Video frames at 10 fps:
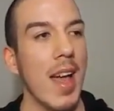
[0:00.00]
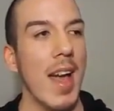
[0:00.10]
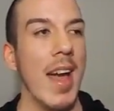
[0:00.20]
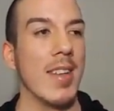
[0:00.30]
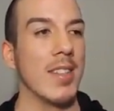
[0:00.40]

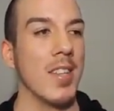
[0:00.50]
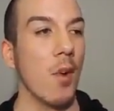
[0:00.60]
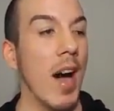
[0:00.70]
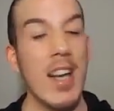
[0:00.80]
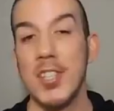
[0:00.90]
And
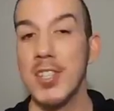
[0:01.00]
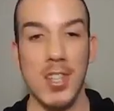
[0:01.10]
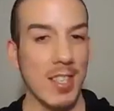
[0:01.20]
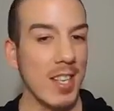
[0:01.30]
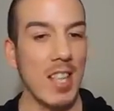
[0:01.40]
so I just
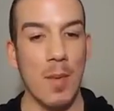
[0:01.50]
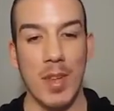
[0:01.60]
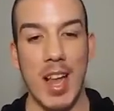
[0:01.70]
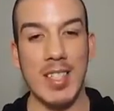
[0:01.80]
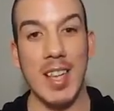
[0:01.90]
looked at them
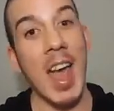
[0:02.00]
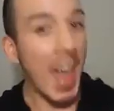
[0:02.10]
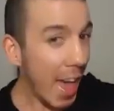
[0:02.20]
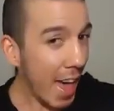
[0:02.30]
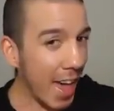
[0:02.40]
and I said,
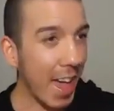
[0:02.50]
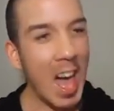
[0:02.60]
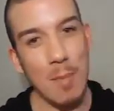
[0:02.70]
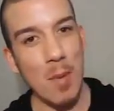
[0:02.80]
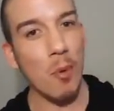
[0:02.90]
hey,
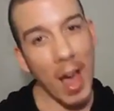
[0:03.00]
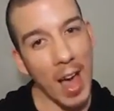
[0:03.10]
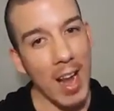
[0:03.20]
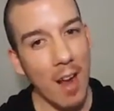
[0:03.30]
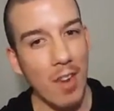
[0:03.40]
happy
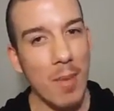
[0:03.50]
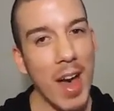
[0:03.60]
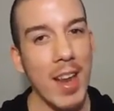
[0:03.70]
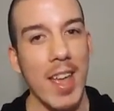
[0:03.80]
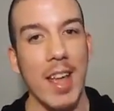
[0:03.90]
pride, everybody.